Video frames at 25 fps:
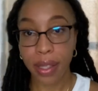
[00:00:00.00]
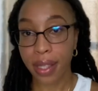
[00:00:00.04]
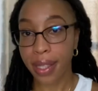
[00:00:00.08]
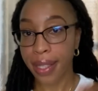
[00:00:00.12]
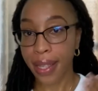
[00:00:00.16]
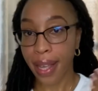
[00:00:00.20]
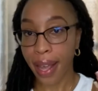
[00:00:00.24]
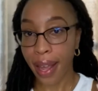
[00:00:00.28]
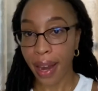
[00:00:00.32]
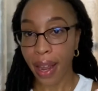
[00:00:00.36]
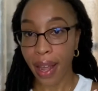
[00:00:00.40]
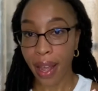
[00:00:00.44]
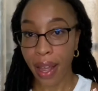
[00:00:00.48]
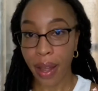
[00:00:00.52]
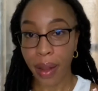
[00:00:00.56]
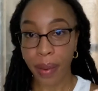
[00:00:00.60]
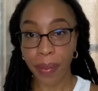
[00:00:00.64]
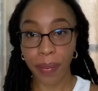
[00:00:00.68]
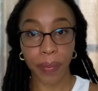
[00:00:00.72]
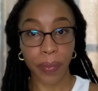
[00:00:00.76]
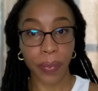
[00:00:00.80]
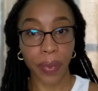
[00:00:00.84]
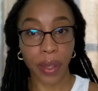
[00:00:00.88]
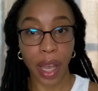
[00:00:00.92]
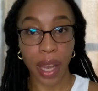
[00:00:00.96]
ta-da
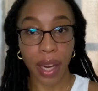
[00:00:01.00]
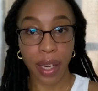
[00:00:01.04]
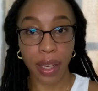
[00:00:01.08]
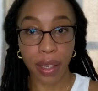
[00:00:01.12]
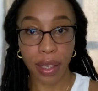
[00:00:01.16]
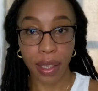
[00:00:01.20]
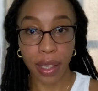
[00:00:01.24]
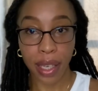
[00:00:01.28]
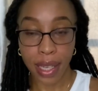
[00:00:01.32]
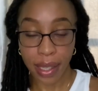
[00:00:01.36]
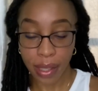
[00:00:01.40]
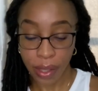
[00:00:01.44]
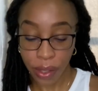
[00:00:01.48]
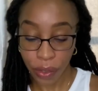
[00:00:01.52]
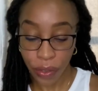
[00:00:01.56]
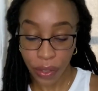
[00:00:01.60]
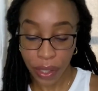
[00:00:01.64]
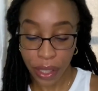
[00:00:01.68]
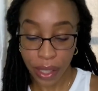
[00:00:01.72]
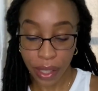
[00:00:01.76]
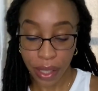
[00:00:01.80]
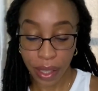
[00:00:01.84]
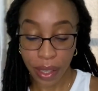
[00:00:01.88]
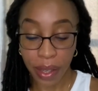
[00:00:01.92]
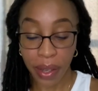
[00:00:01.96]
i look less
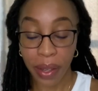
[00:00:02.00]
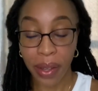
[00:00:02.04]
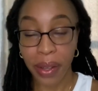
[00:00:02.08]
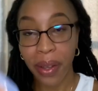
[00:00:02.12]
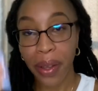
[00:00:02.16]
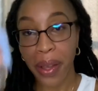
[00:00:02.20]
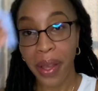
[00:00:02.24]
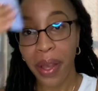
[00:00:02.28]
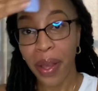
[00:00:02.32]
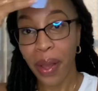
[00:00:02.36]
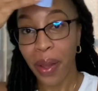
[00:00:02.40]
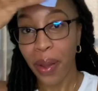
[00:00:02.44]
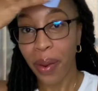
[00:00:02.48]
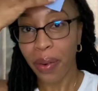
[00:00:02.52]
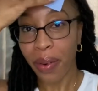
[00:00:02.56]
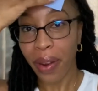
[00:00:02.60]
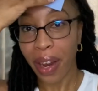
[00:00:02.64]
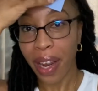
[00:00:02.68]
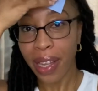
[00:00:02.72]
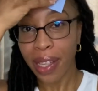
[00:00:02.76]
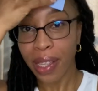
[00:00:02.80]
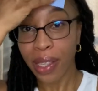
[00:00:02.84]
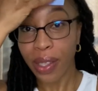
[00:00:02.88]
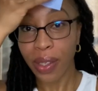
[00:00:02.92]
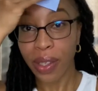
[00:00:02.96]
greasy
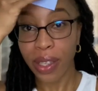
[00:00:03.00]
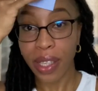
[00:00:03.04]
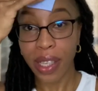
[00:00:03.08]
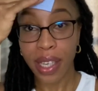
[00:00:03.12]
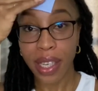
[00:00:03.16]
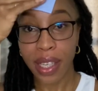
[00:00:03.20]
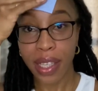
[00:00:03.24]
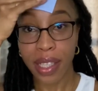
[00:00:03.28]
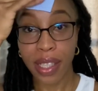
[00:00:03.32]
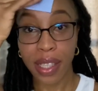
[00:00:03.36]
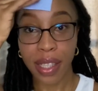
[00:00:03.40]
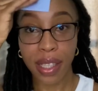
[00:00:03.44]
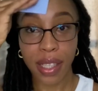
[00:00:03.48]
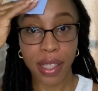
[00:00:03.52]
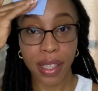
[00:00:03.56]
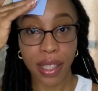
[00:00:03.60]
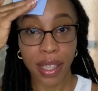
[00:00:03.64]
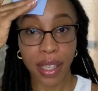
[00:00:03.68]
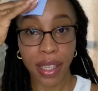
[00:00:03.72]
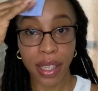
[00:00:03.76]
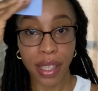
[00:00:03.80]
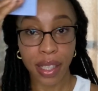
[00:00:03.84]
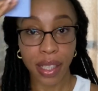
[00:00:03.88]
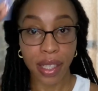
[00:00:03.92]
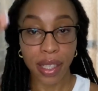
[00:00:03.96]
right so this
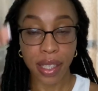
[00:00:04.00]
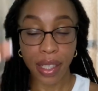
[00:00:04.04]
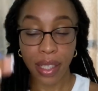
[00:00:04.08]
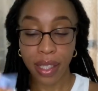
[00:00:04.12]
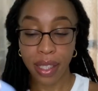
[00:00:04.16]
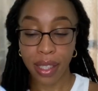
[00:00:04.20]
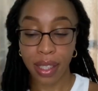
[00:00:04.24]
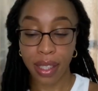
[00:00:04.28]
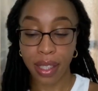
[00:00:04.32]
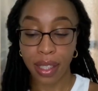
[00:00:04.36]
is